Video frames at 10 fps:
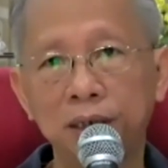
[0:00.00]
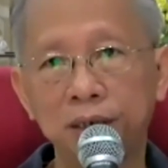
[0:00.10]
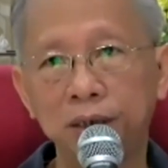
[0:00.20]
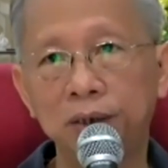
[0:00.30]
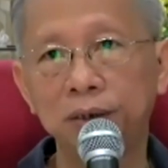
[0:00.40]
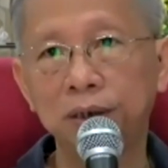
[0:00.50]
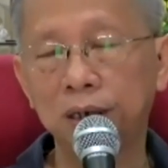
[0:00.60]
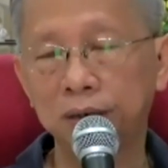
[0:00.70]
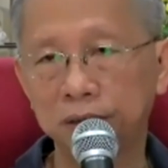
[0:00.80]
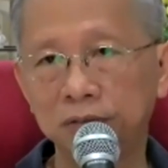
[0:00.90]
your
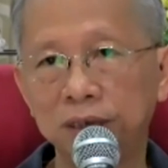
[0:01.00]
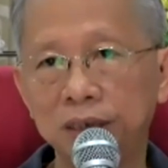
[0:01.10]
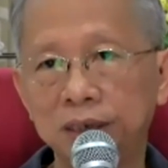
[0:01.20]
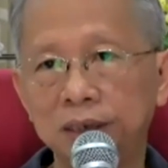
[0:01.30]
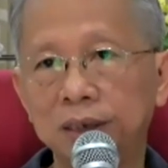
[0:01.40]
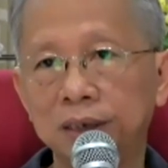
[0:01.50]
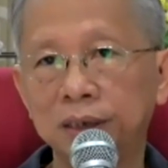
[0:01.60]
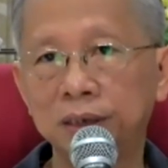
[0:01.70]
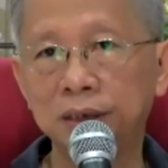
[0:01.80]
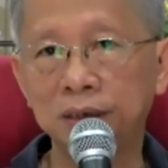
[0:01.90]
cultivation,
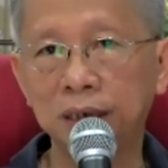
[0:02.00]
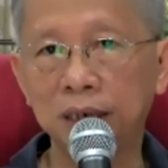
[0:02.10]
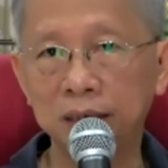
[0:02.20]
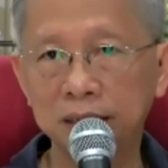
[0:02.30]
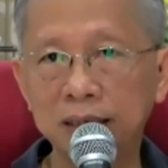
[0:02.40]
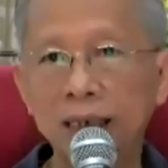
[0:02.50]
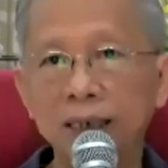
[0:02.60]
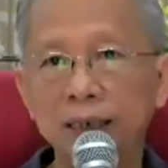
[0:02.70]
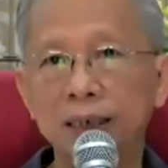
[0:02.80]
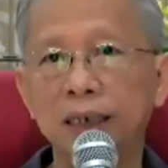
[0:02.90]
your
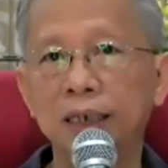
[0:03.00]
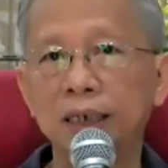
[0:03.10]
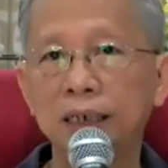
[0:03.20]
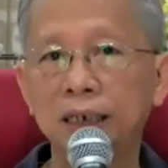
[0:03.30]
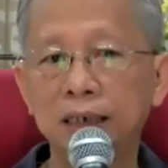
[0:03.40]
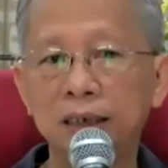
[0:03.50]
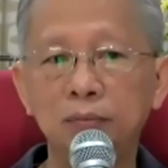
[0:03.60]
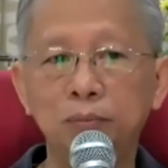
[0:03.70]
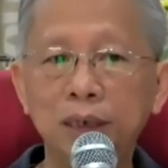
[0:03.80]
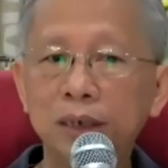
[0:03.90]
understanding,
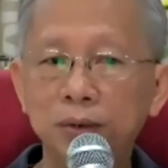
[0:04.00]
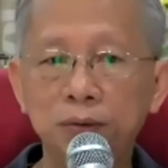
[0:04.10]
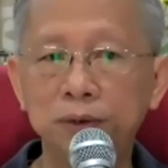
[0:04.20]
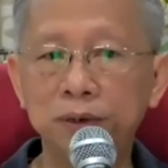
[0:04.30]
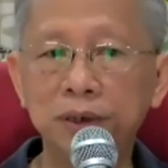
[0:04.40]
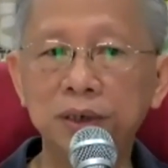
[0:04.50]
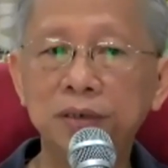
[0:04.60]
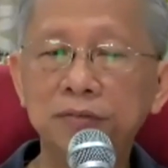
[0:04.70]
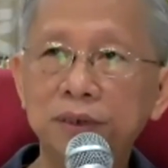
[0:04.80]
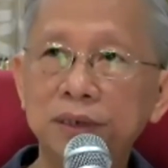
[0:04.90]
and make you very
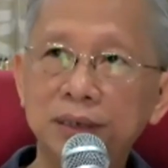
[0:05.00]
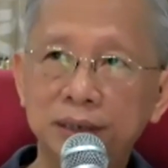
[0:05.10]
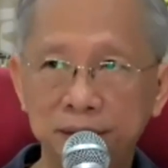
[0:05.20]
different.